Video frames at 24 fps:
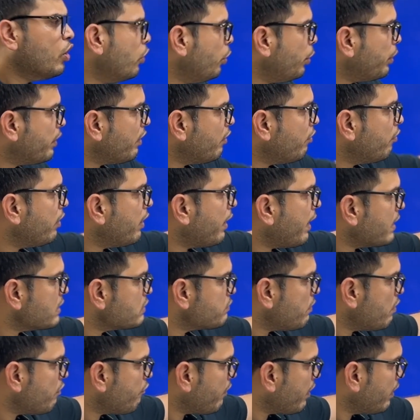you can as
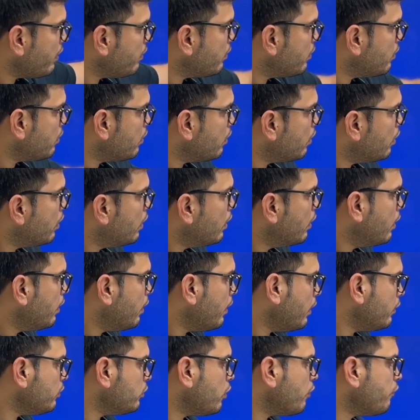well find the
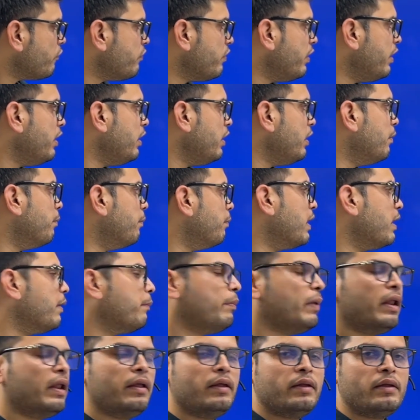length of CD by
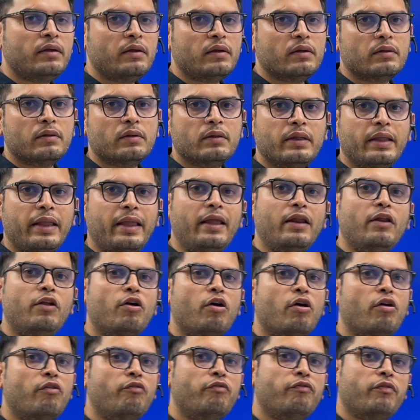applying area
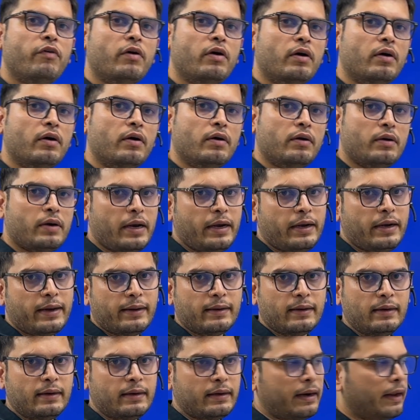of right
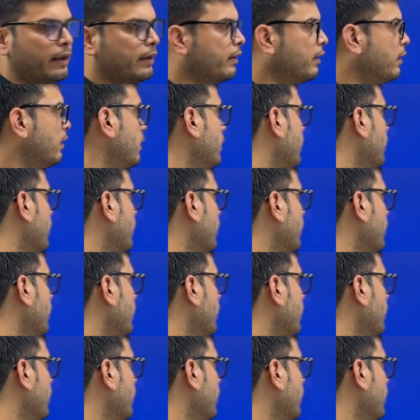angle triangle.